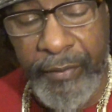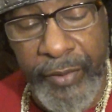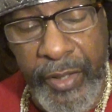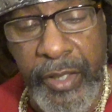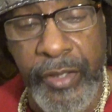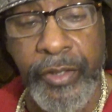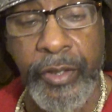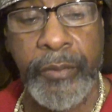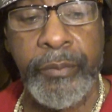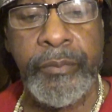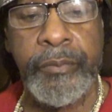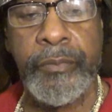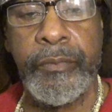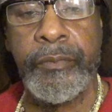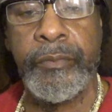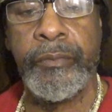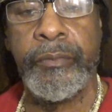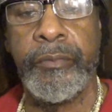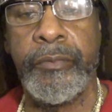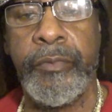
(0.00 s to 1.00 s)
of Egypt.
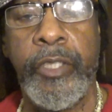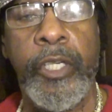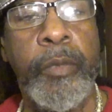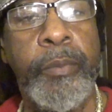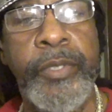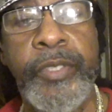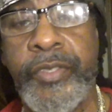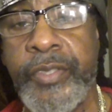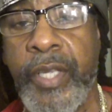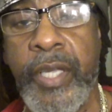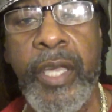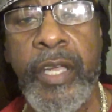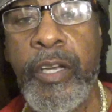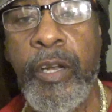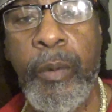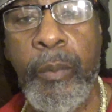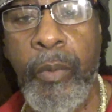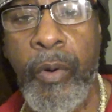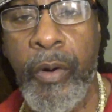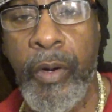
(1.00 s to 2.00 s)
Ain't gonna be said
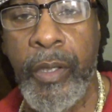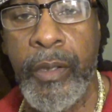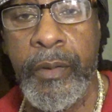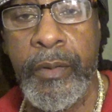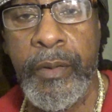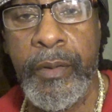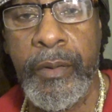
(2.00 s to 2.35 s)
no more.